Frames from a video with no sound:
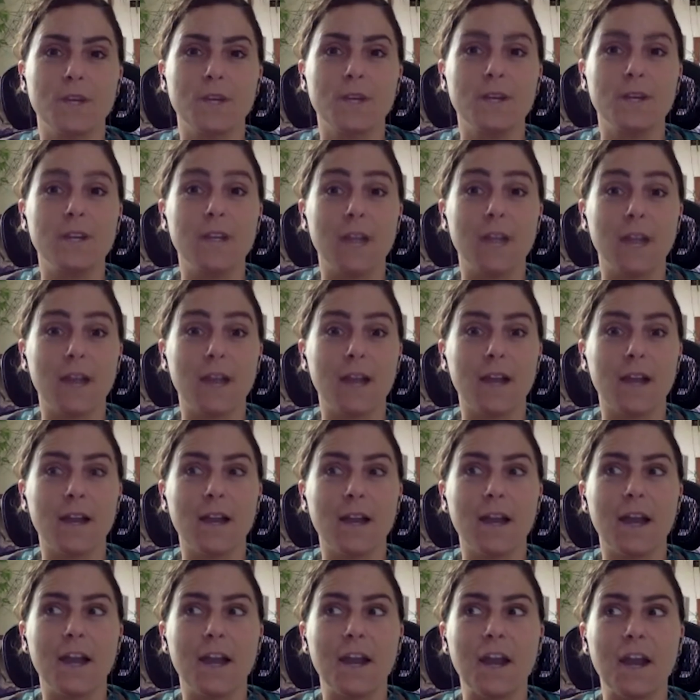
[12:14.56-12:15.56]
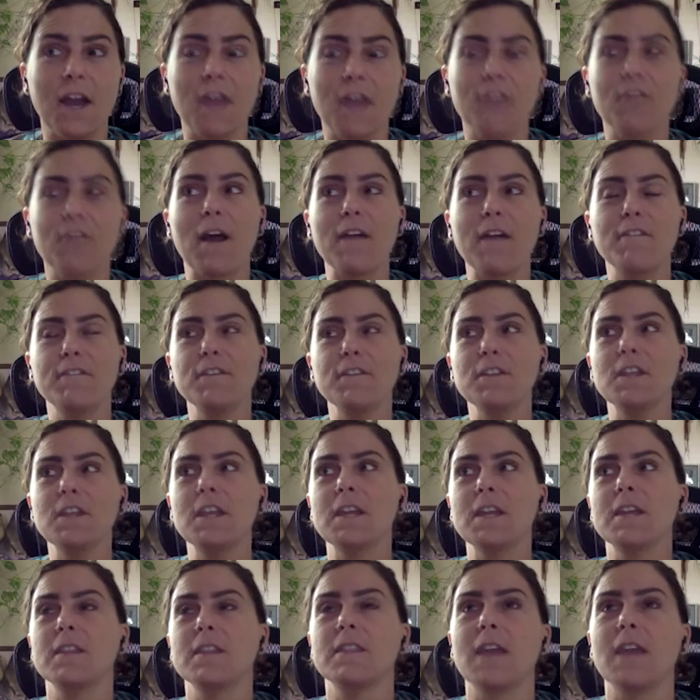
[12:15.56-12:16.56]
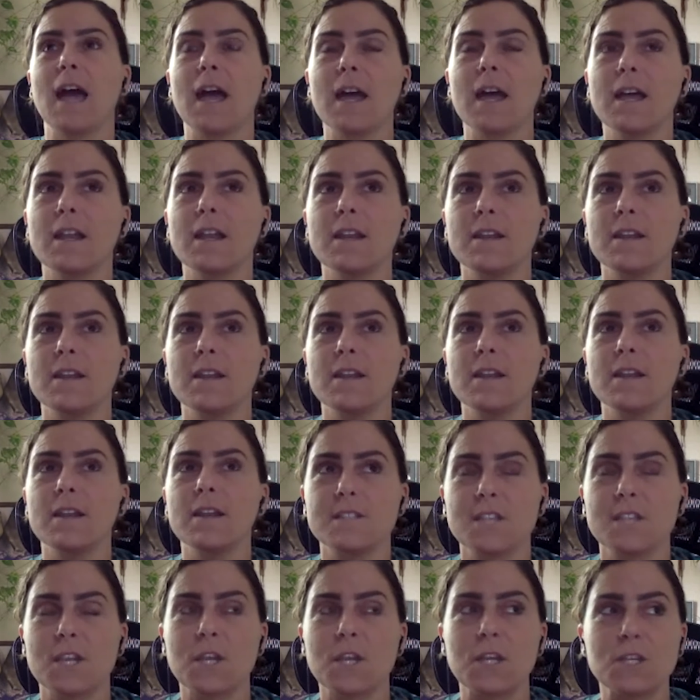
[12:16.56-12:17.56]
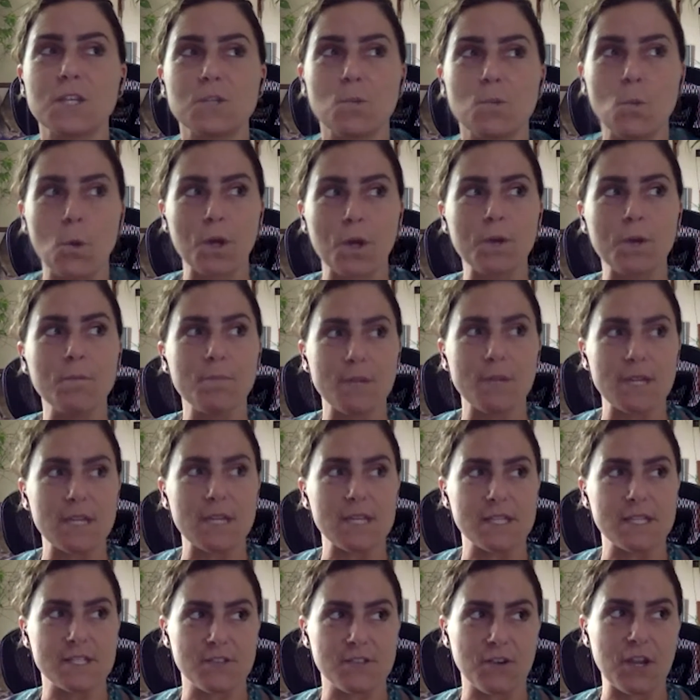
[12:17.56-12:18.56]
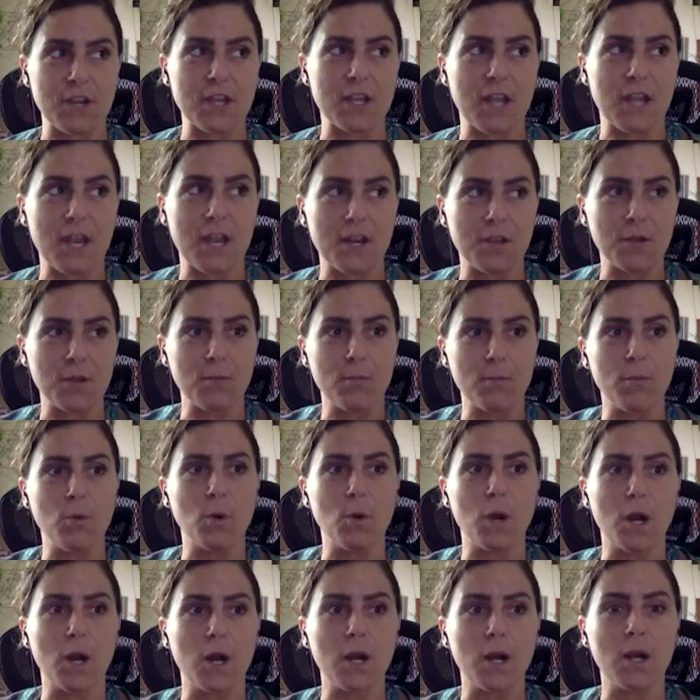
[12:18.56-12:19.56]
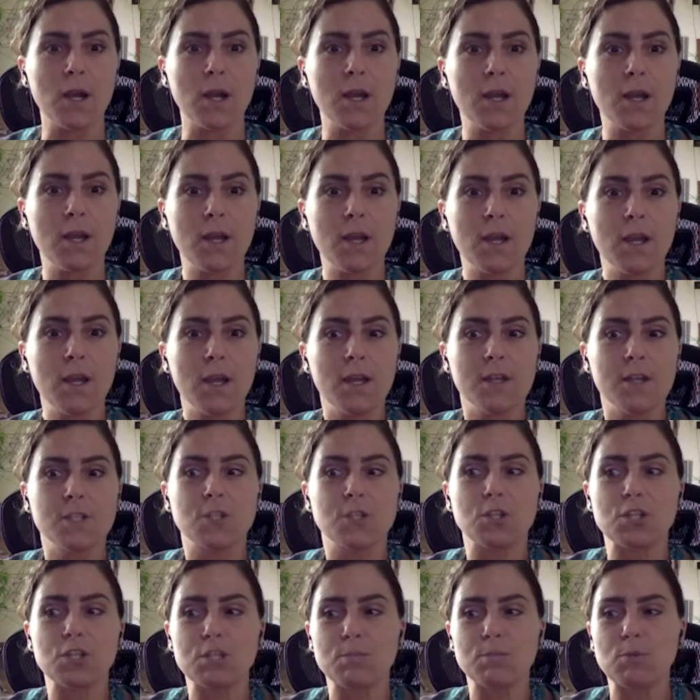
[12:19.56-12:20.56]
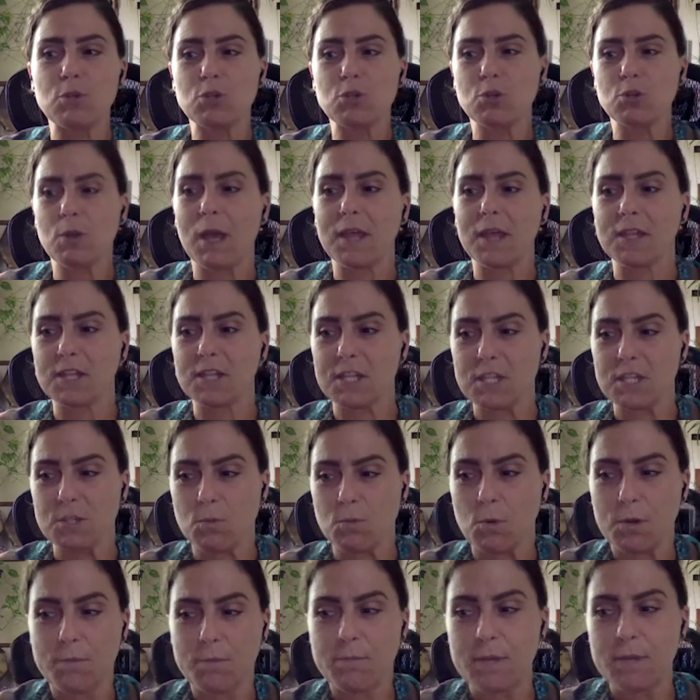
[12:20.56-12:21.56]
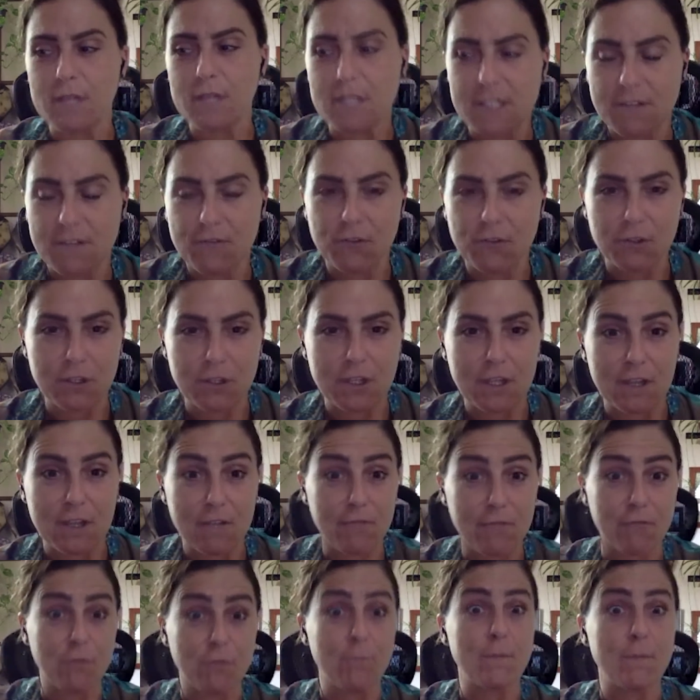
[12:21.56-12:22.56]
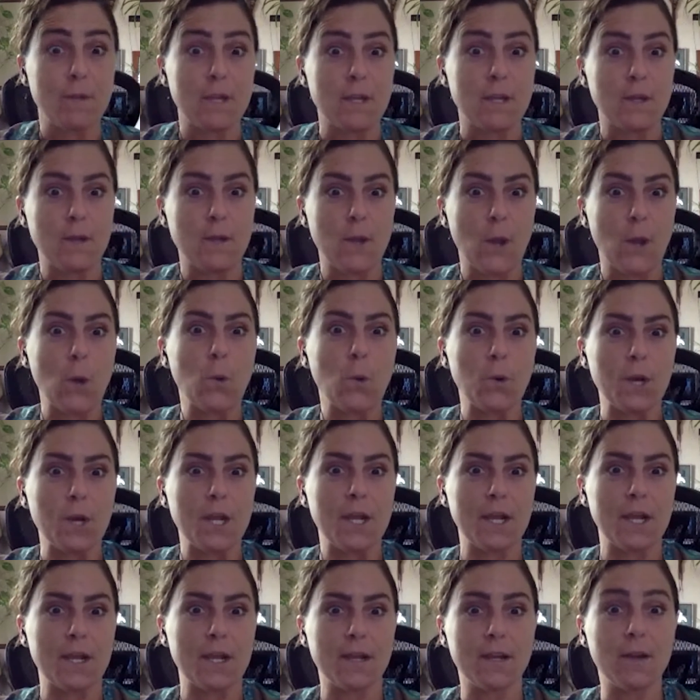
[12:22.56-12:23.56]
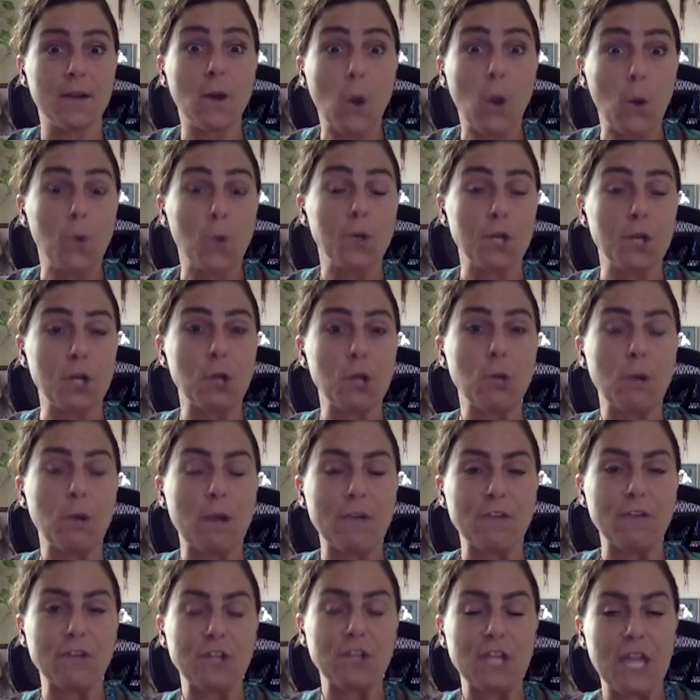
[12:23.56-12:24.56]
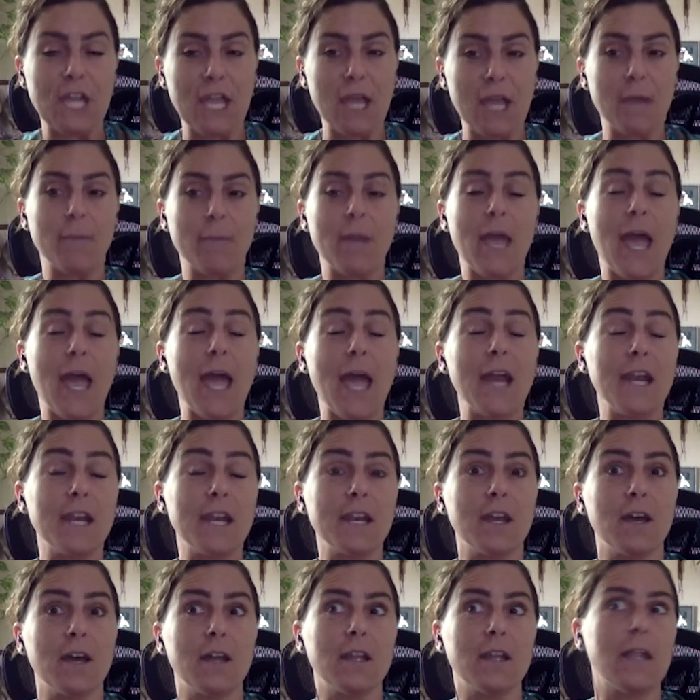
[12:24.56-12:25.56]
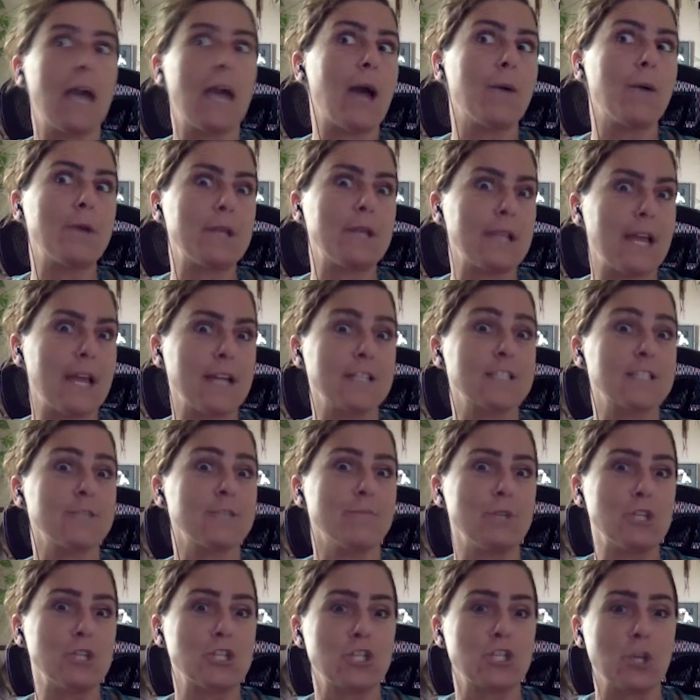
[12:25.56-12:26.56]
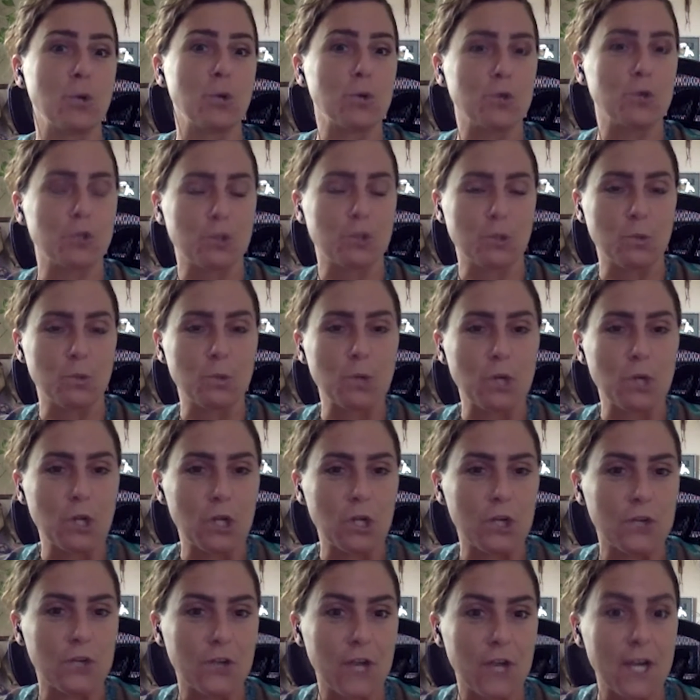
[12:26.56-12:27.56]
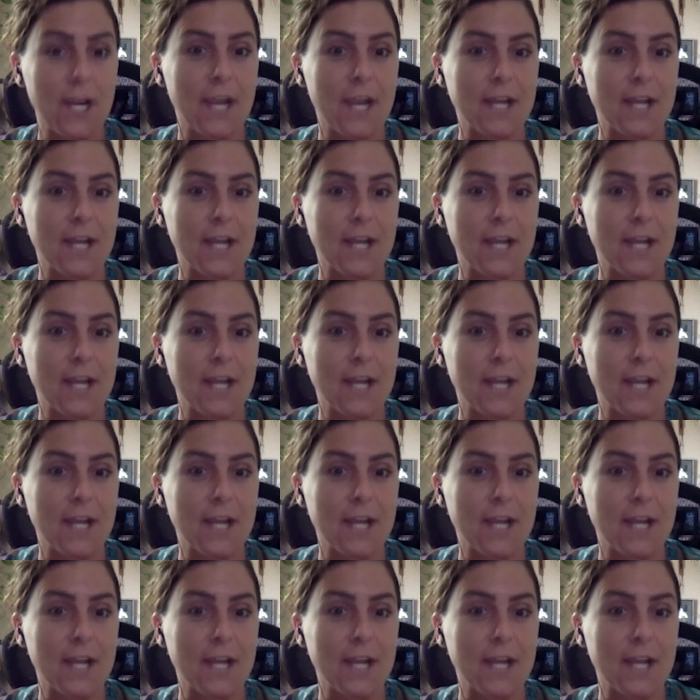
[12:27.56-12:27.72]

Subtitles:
Yeah. And I feel like that it's like it's one piece, right? And the more, so the spirituality is one piece of really like for me owning who I really am and allowing that to be shown to the world, right?